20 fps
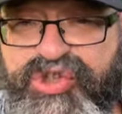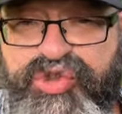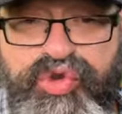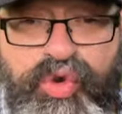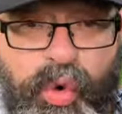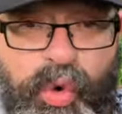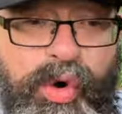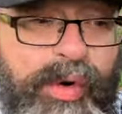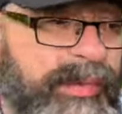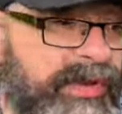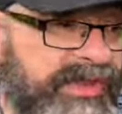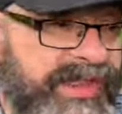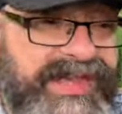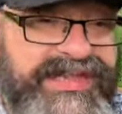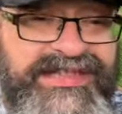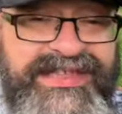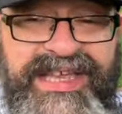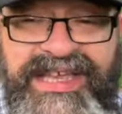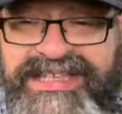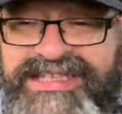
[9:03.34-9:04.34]
normal,
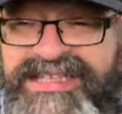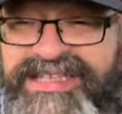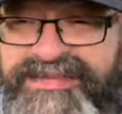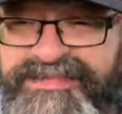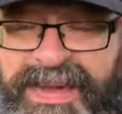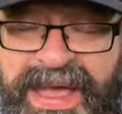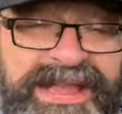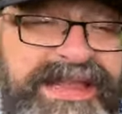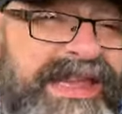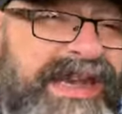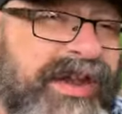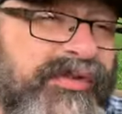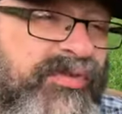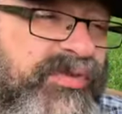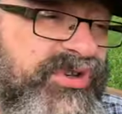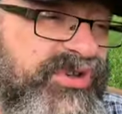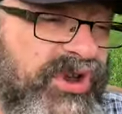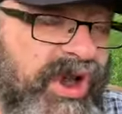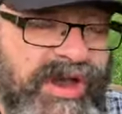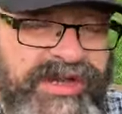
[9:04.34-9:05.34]
that's expected.
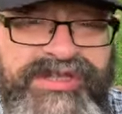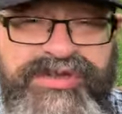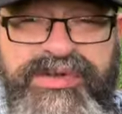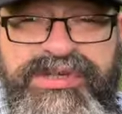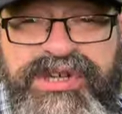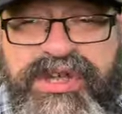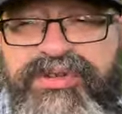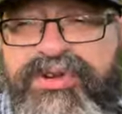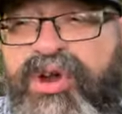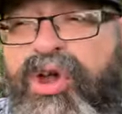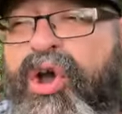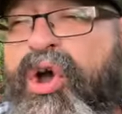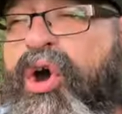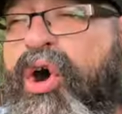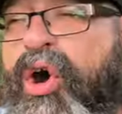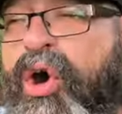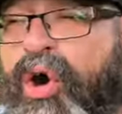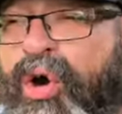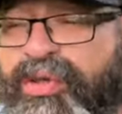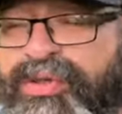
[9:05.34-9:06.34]
Everyone talks to each other
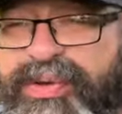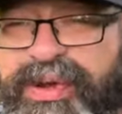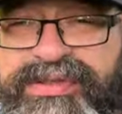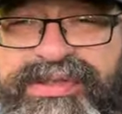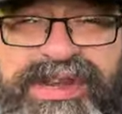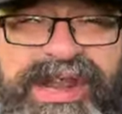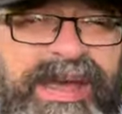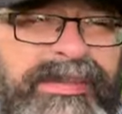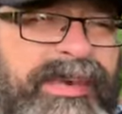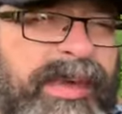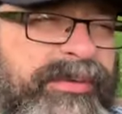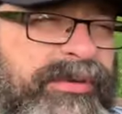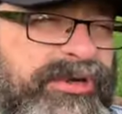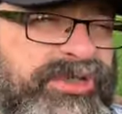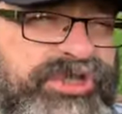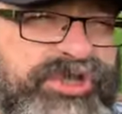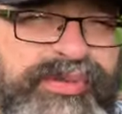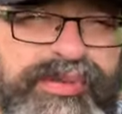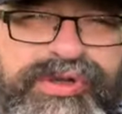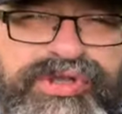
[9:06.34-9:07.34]
all throughout the day, people are
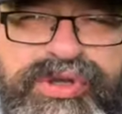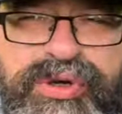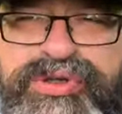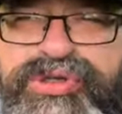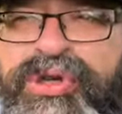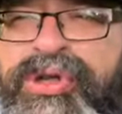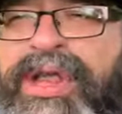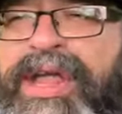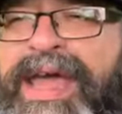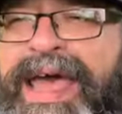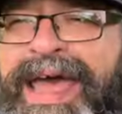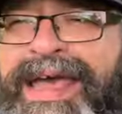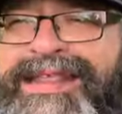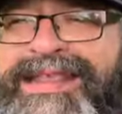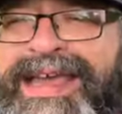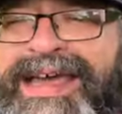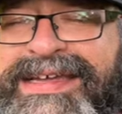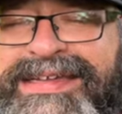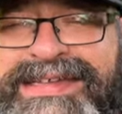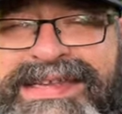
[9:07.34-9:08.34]
super social, and
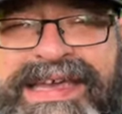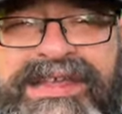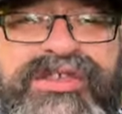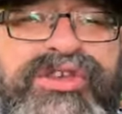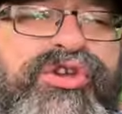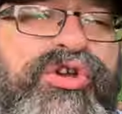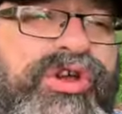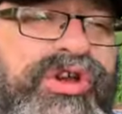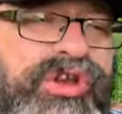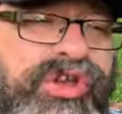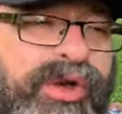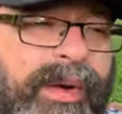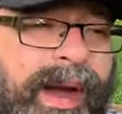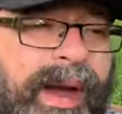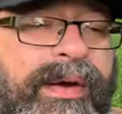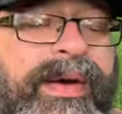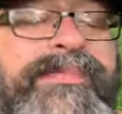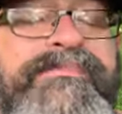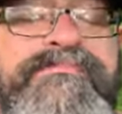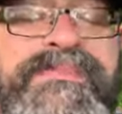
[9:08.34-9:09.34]
the idea that you're going to go
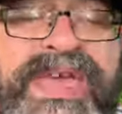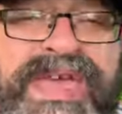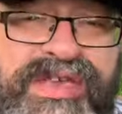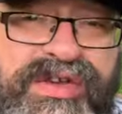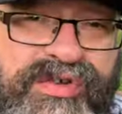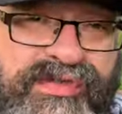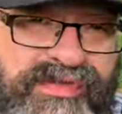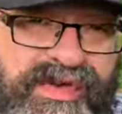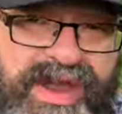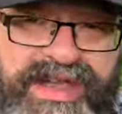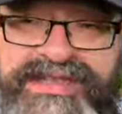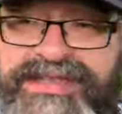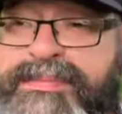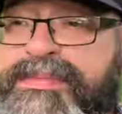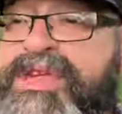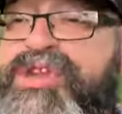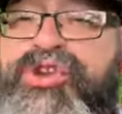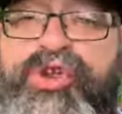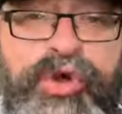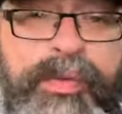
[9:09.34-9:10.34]
out and meet your friends and
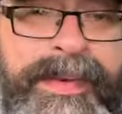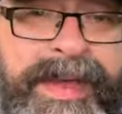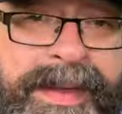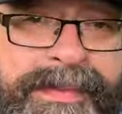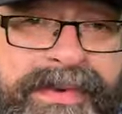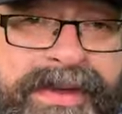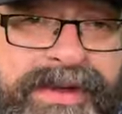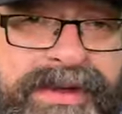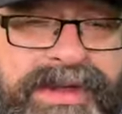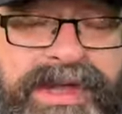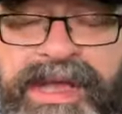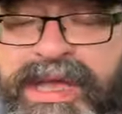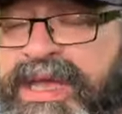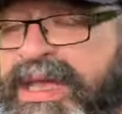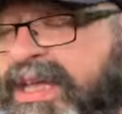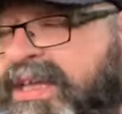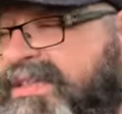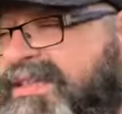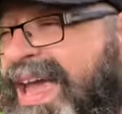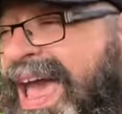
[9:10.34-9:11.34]
meet new people
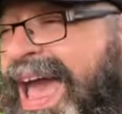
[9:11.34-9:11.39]
is